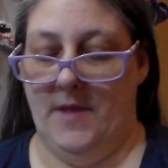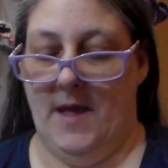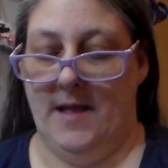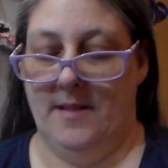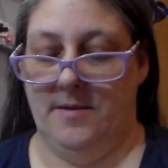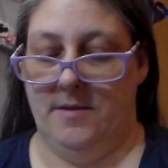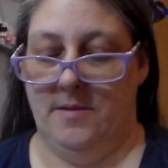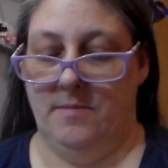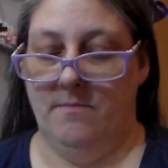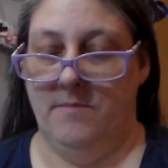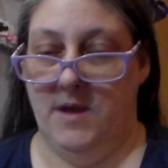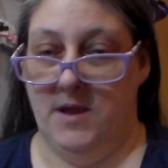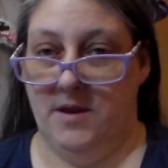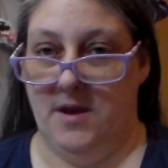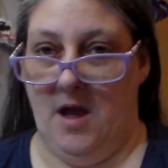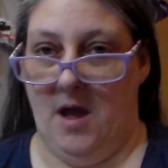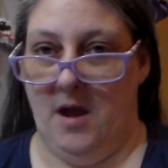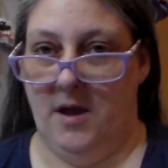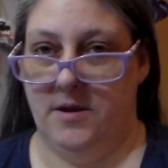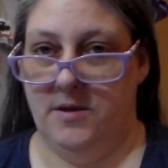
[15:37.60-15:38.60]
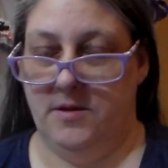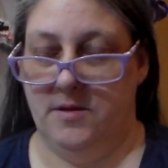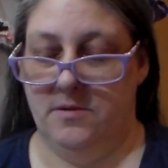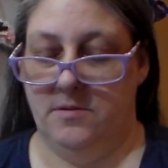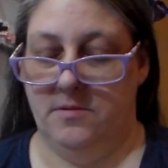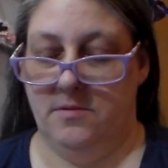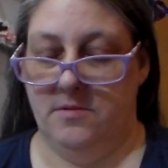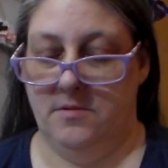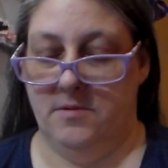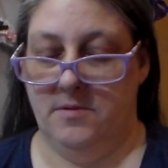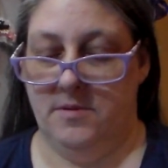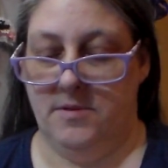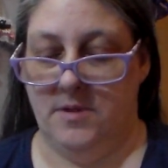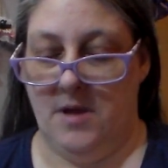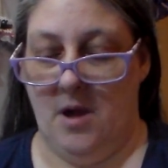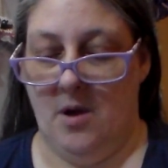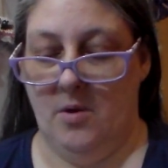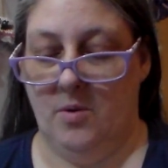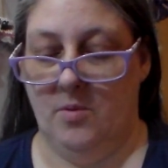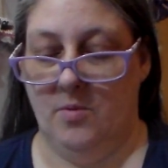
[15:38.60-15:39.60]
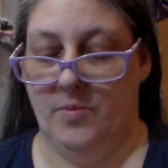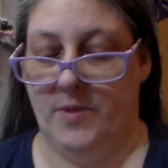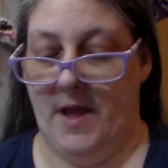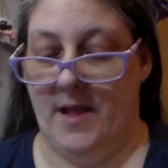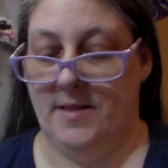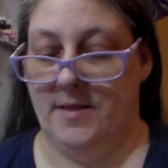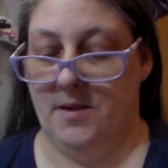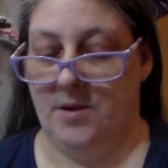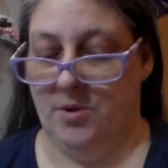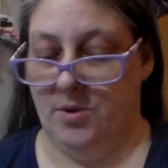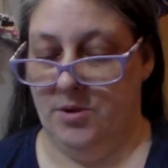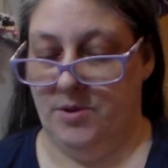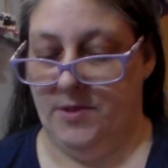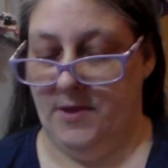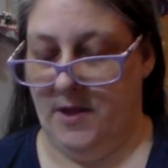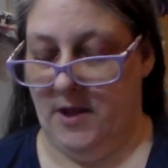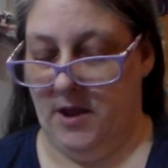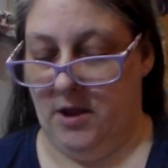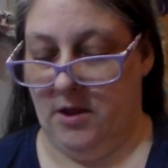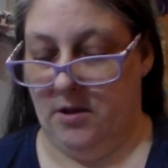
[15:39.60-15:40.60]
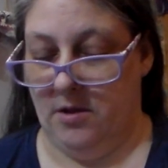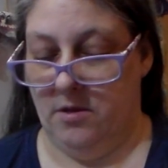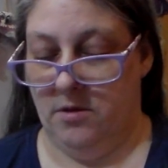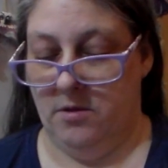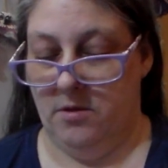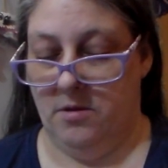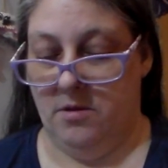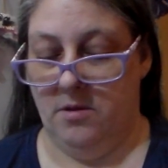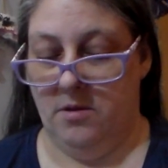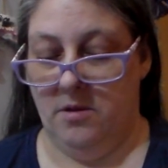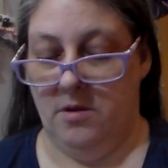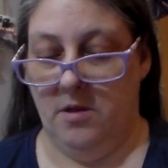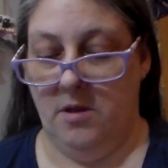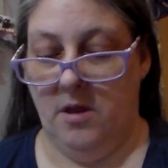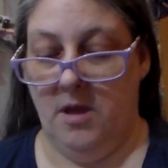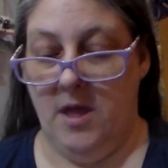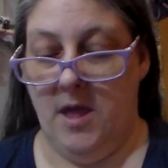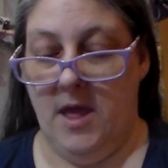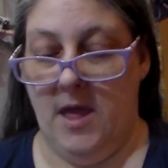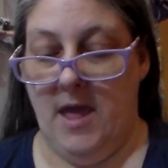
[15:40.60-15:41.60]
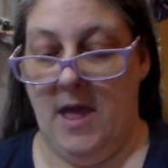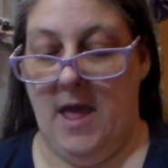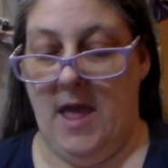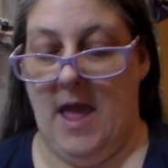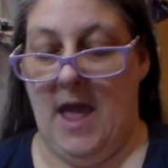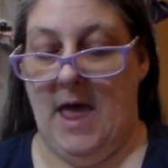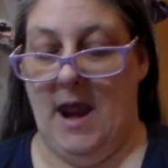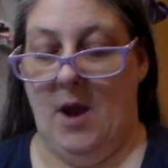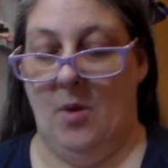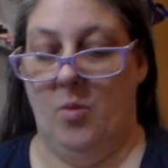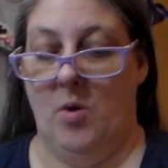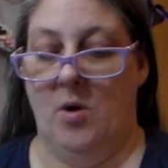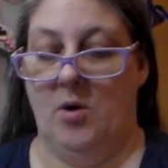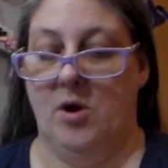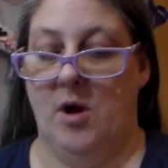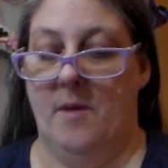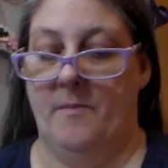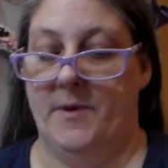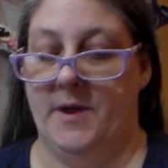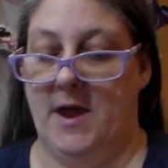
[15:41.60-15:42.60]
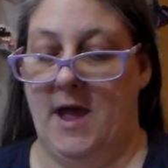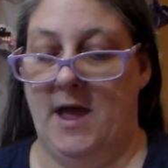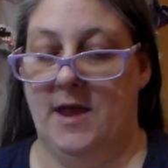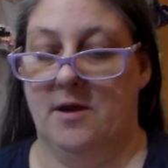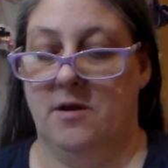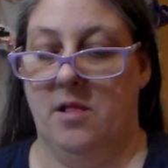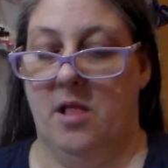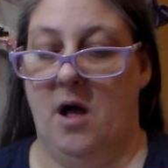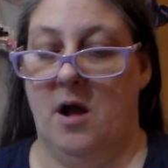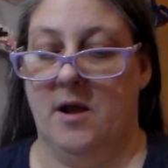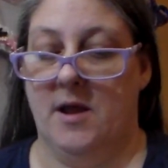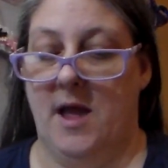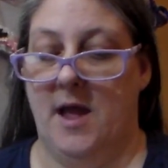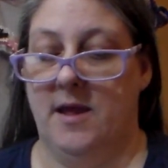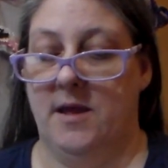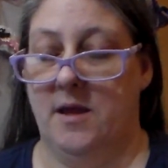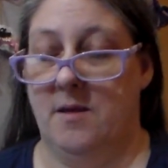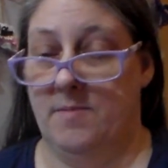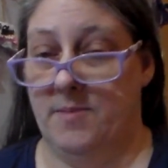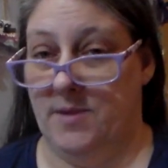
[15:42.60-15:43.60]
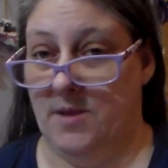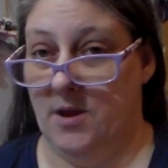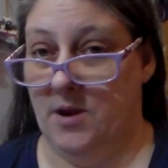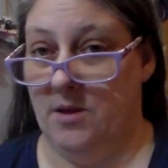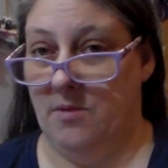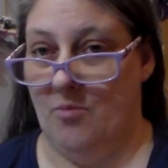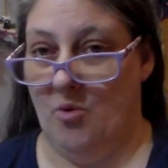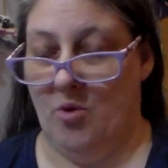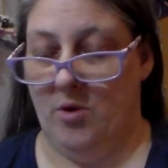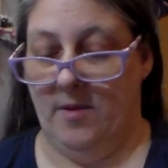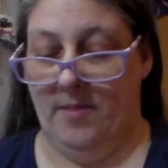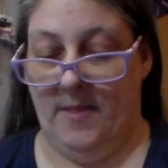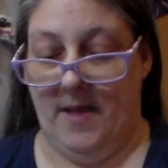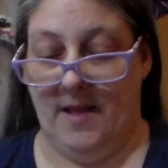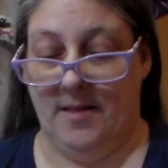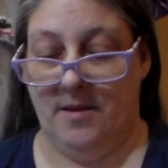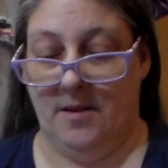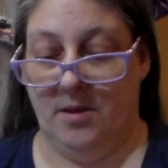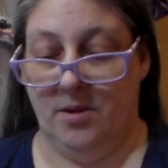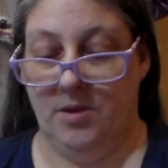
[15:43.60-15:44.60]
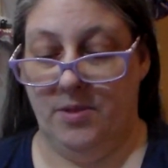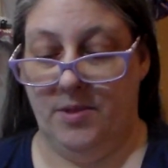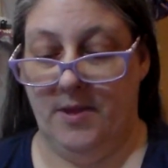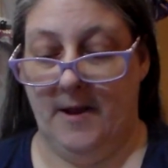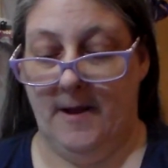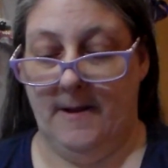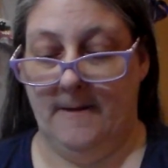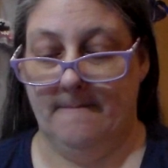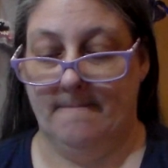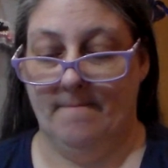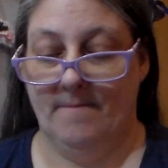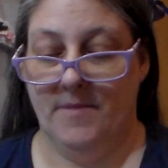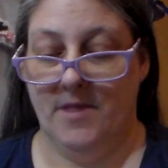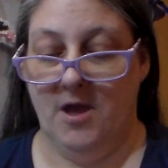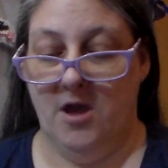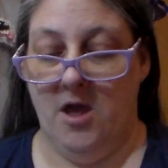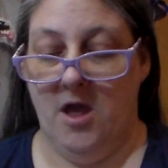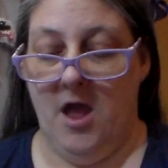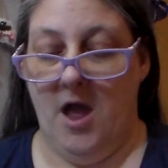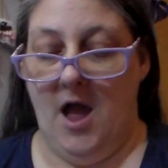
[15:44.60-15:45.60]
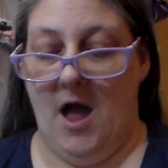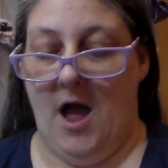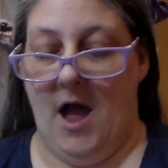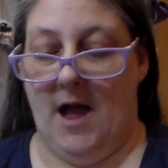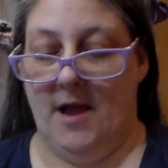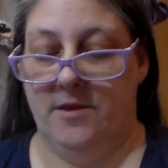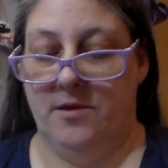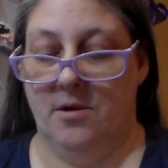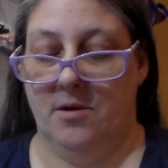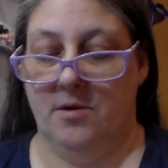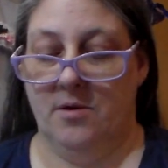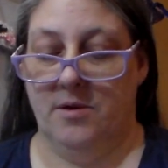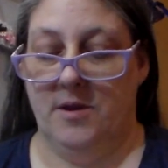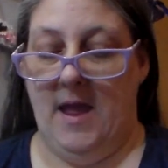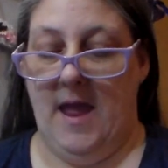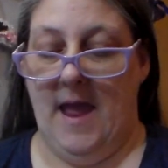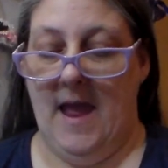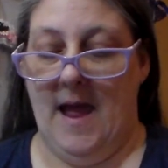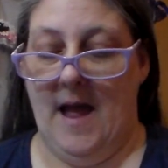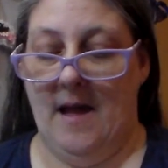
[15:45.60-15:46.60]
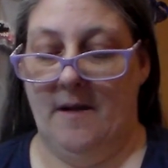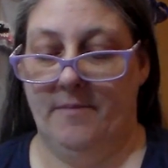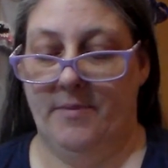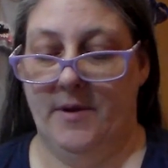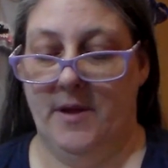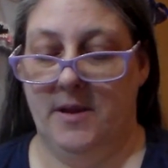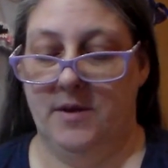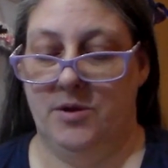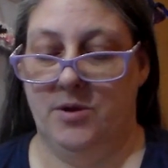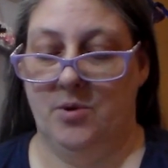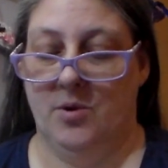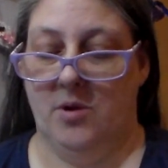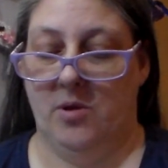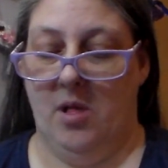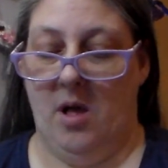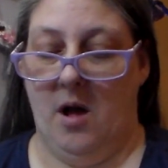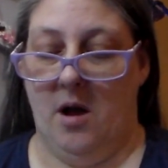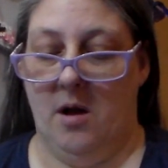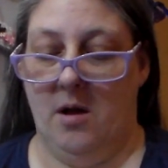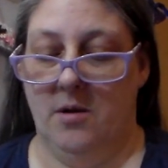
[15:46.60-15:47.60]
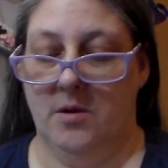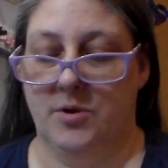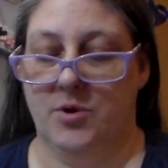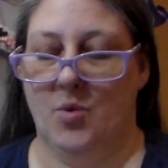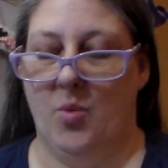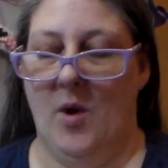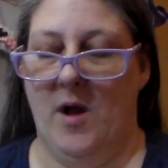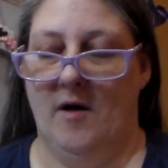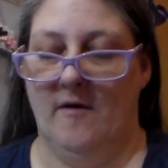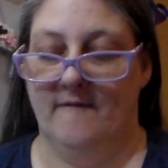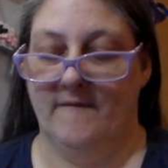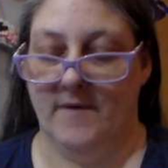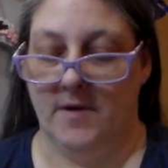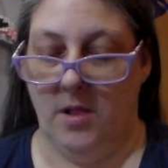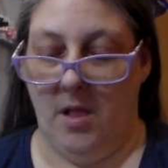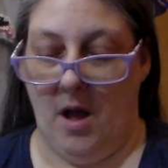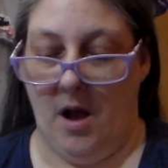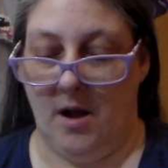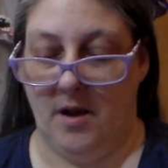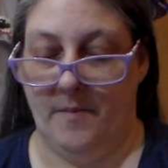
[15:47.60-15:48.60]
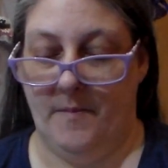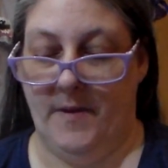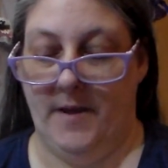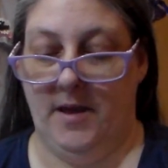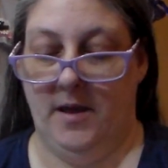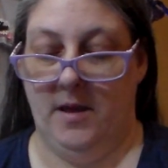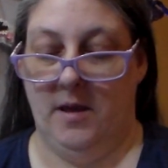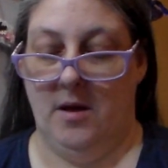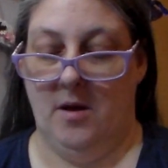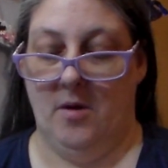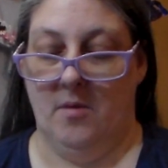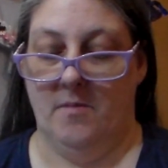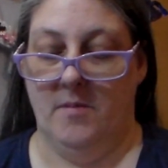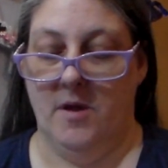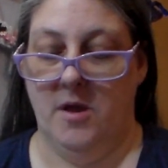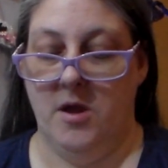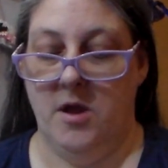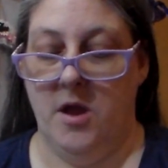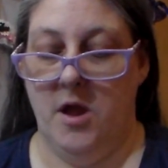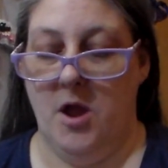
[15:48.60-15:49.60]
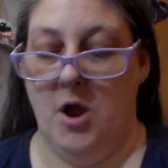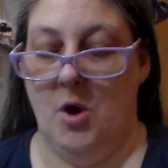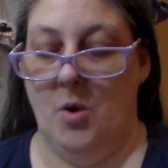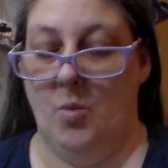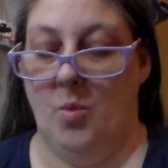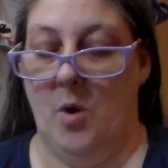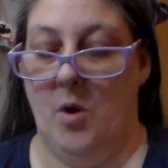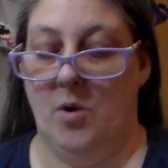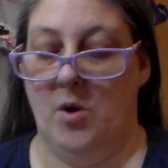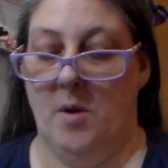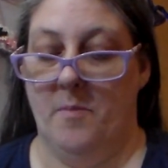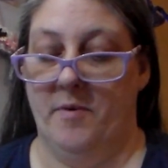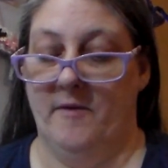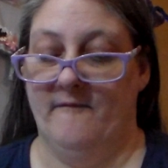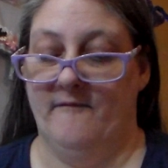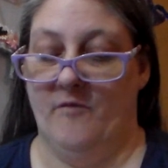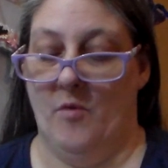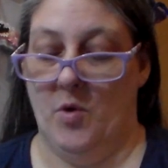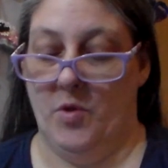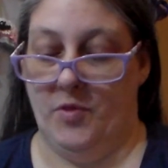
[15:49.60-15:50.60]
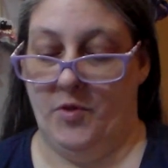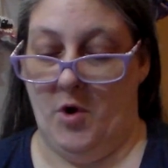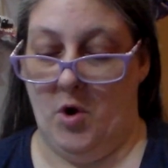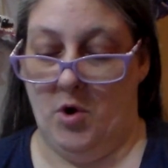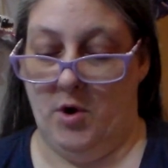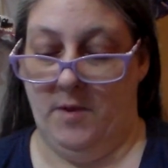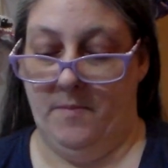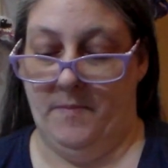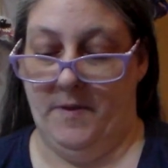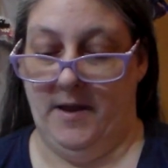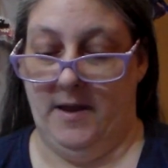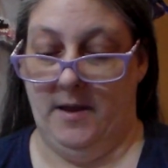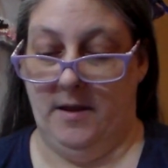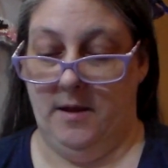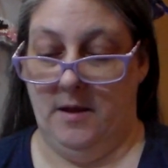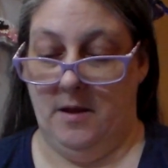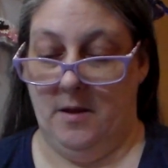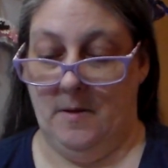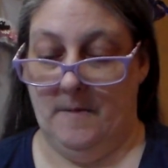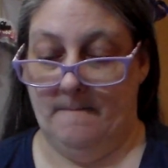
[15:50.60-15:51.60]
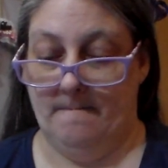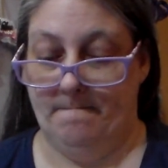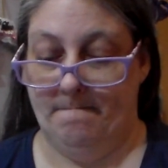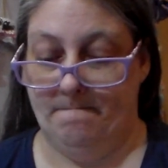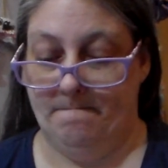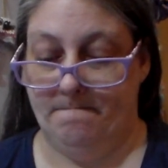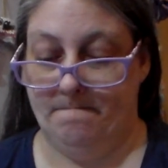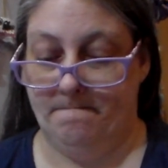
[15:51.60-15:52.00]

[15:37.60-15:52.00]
That's midnight. So that's a good thing. And I woke up at 8 o'clock a.m. Sunday morning. That's a good thing. I took a nap at 2 o'clock, 12 o'clock p.m. Woke up at 4.30 p.m.